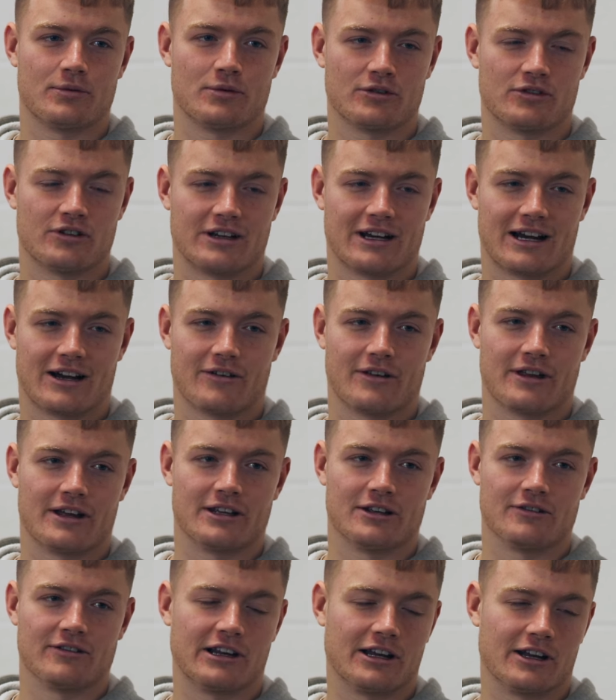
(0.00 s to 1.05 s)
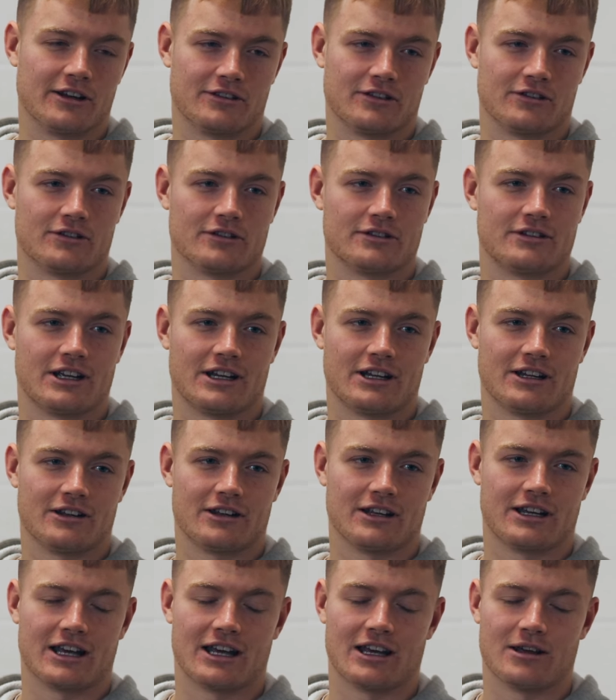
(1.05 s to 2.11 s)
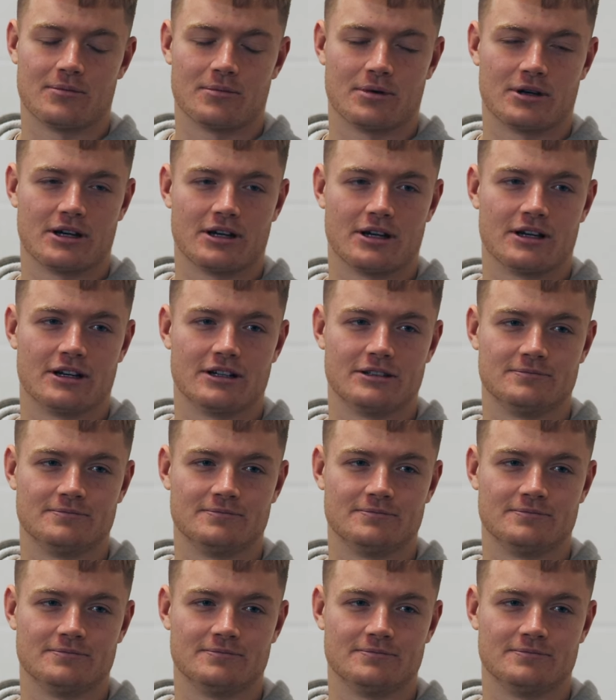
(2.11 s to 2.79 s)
Once you get out there, you realise it's just any other game, but